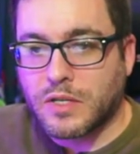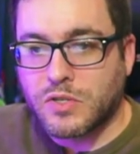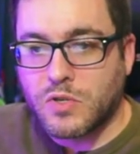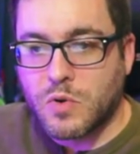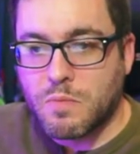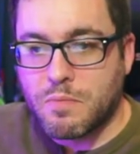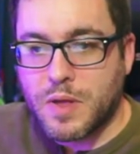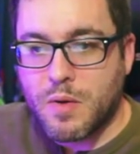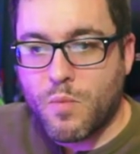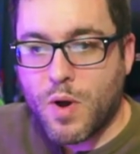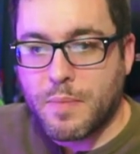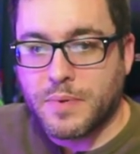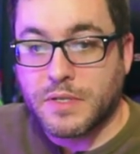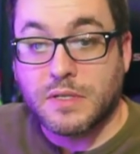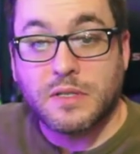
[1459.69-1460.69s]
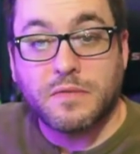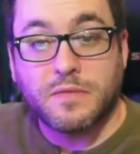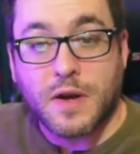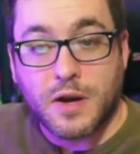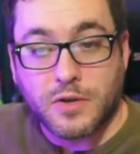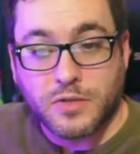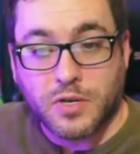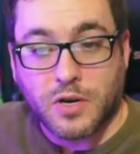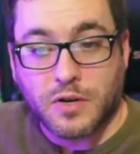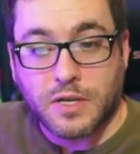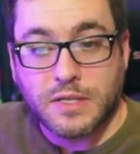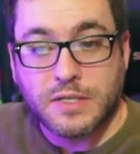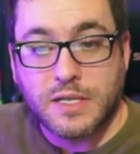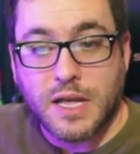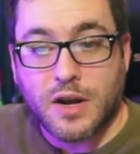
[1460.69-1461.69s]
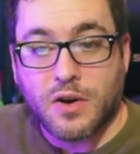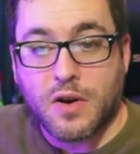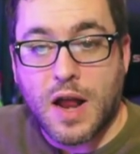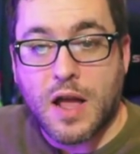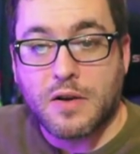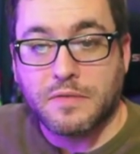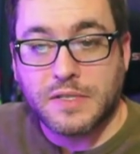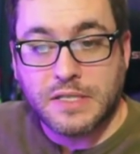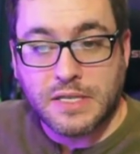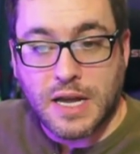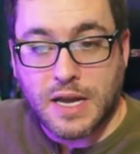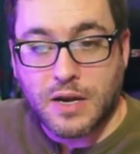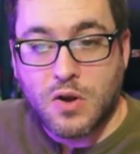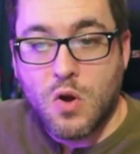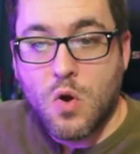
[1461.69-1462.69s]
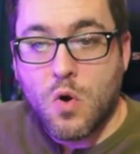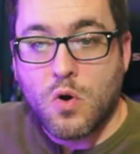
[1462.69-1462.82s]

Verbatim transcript: its own beam weapons to fire targets that are out of sight